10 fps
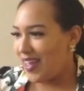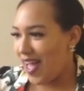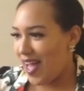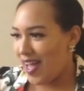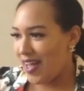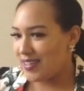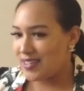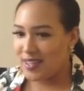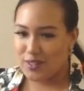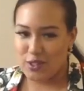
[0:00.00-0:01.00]
Yes,
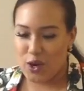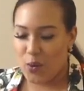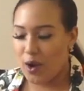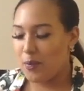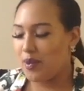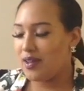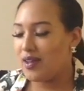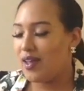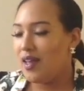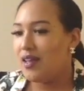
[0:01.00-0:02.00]
I get you your
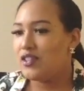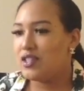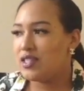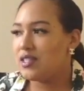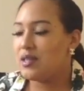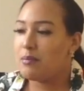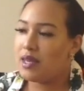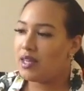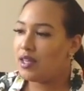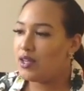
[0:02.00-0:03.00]
workbook. Just as a
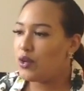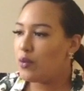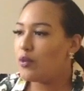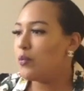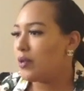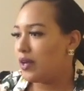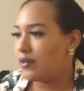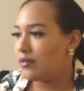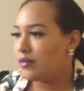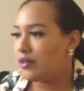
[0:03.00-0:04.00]
mini,
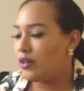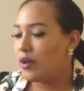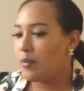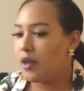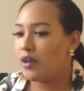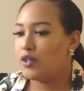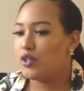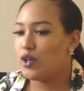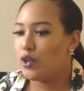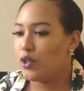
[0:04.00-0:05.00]
blueprint I'm not going to
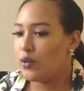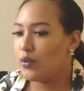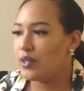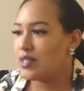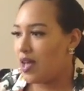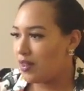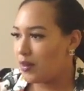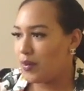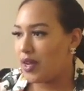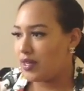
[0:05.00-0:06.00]
show you
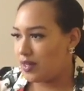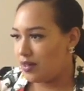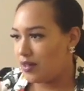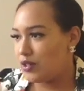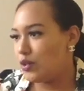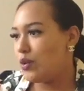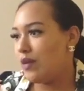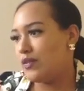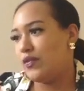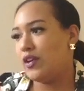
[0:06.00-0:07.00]
exactly what I did, because you
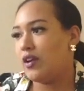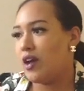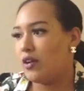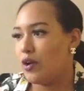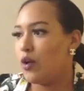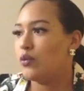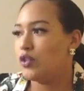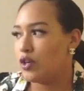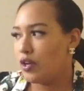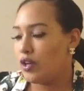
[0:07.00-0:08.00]
have to figure it out, your own
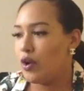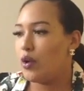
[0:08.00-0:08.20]
journey, your